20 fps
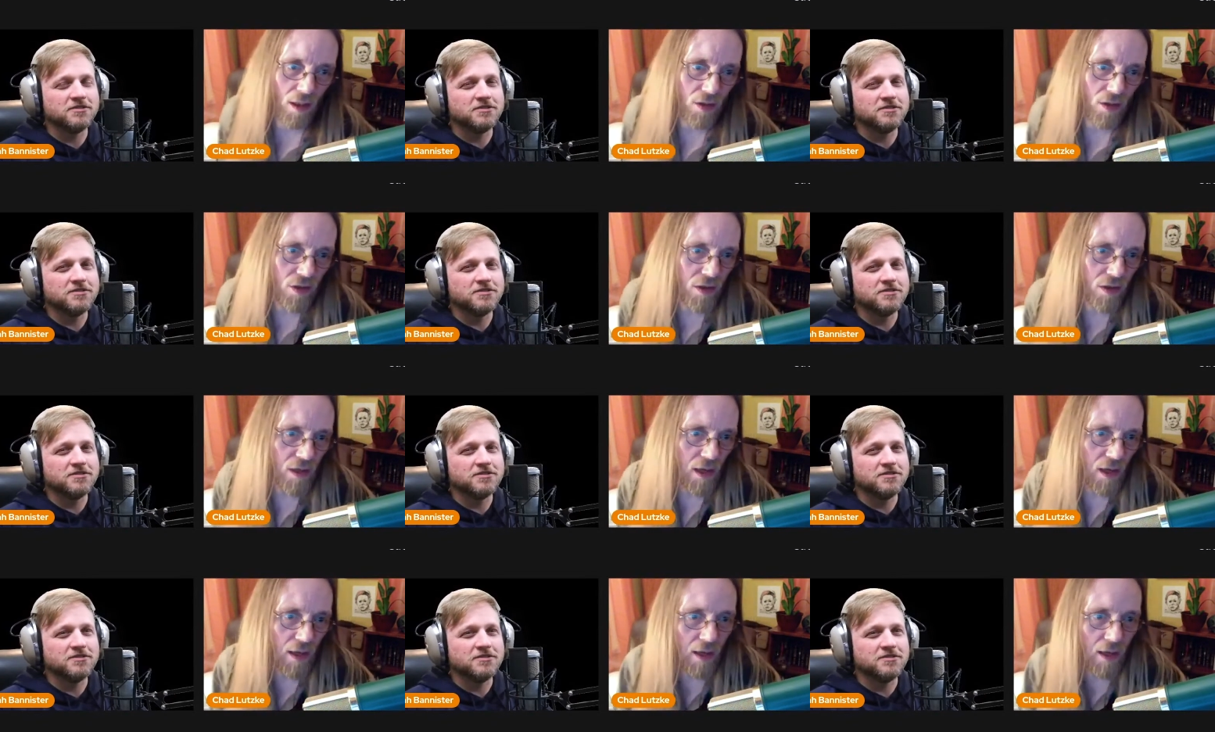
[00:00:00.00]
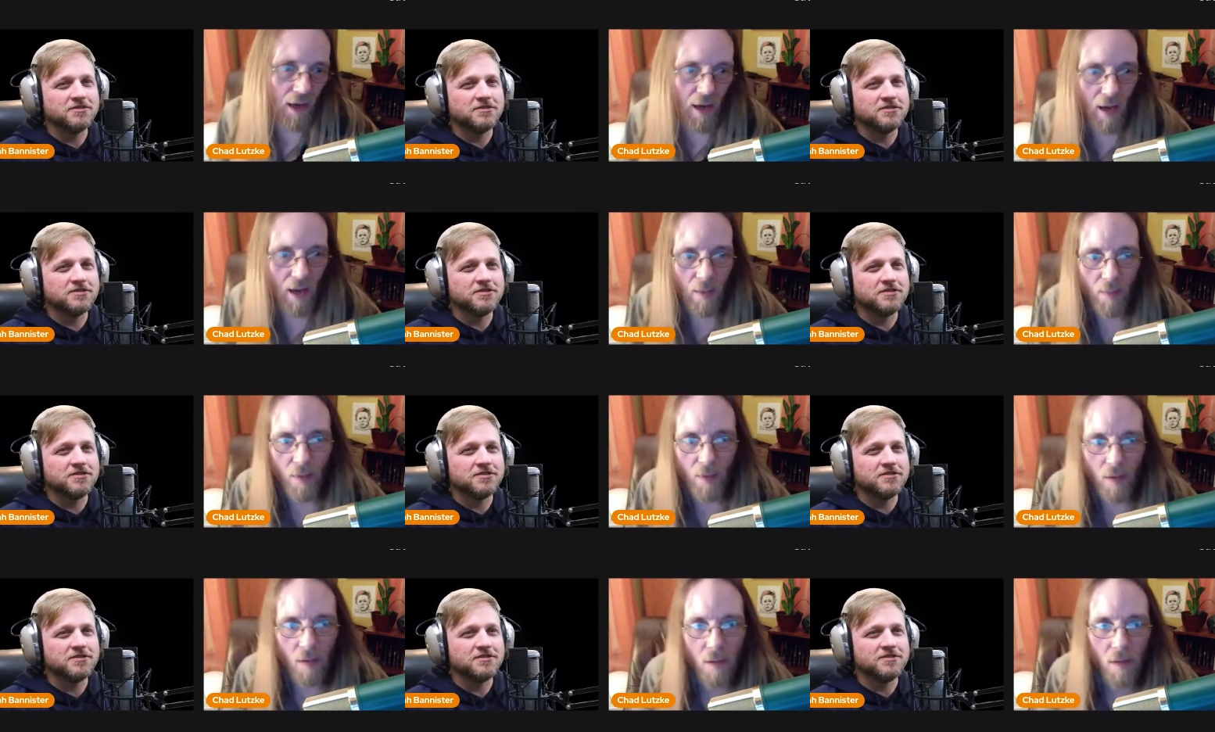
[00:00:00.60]
Speaker 1: It's just not going to
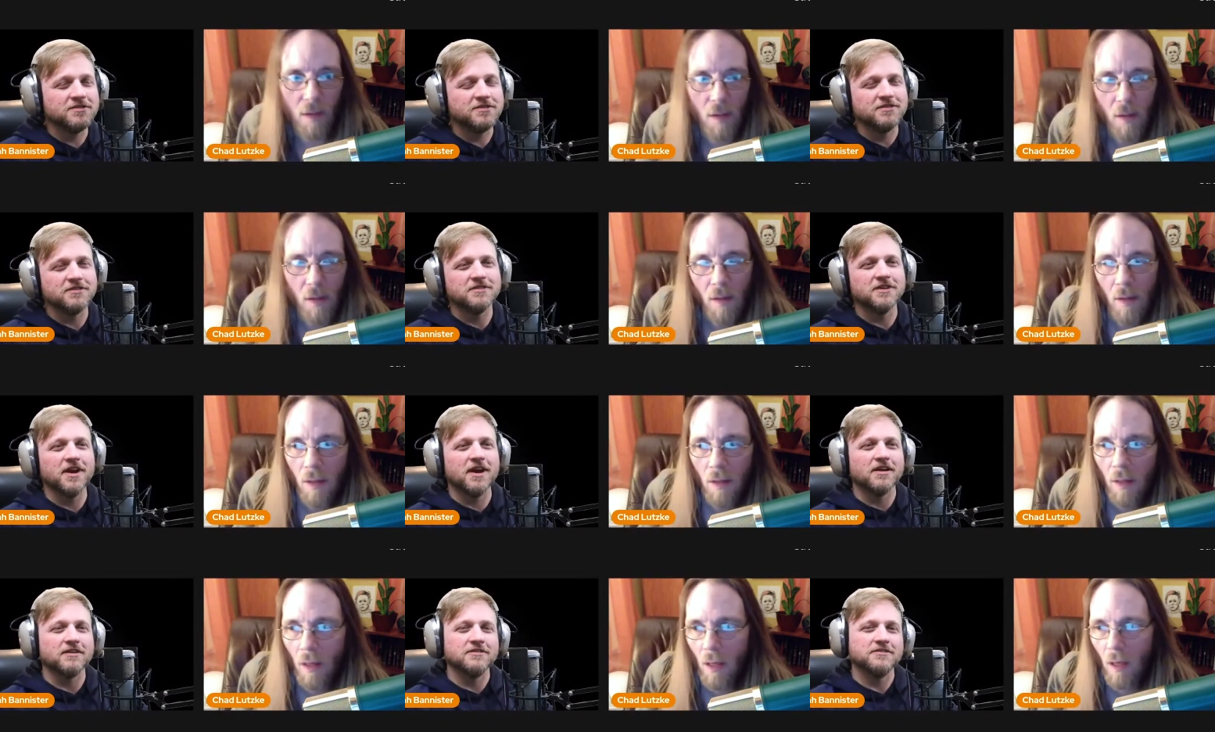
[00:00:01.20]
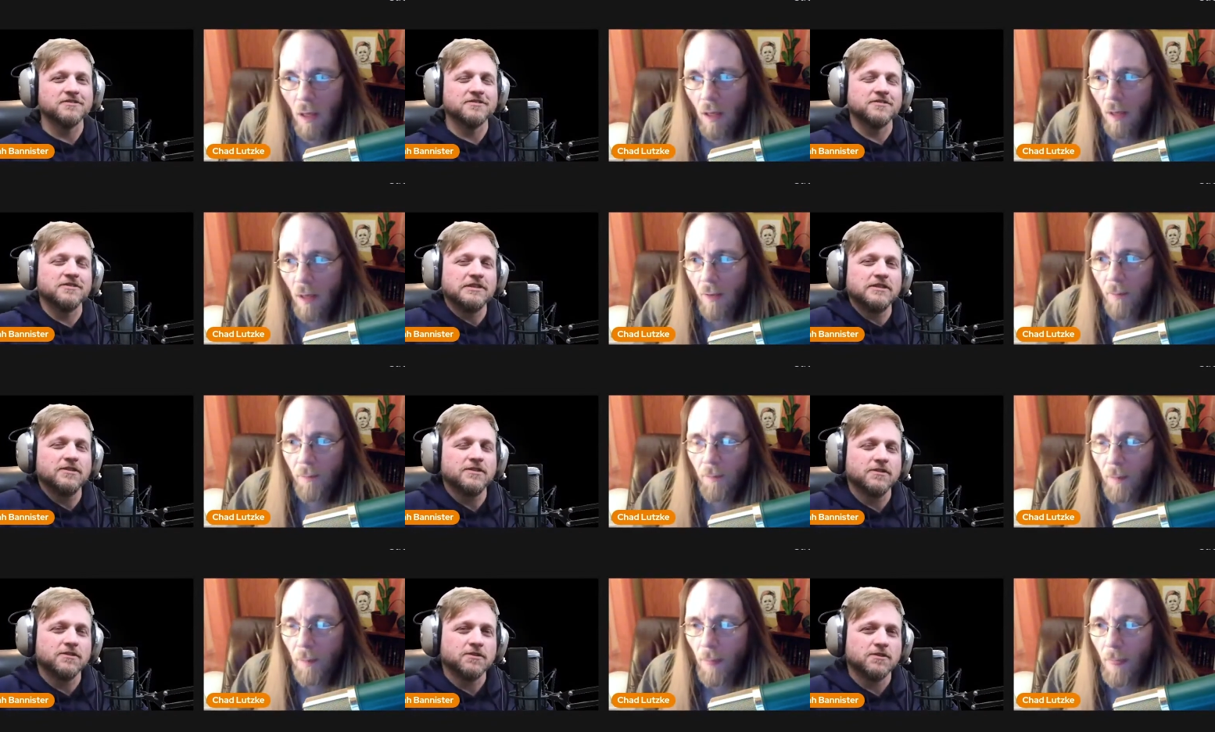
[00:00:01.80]
happen. Yeah.
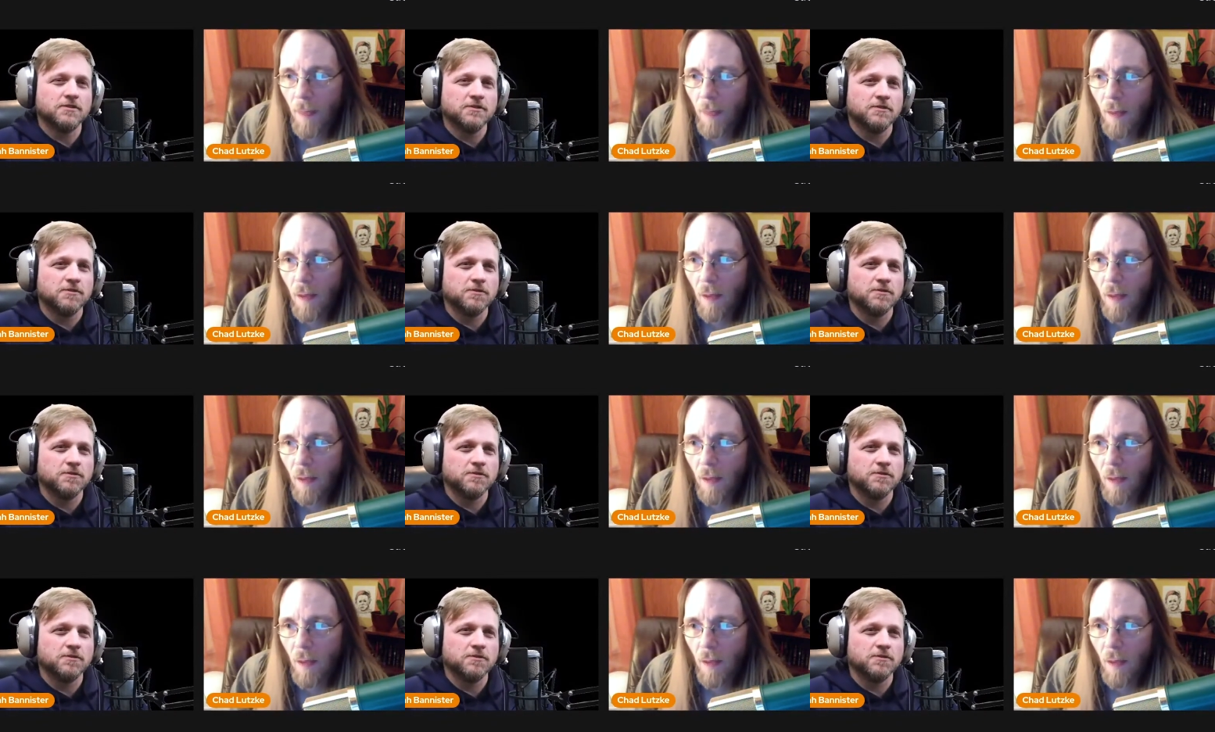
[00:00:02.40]
Um,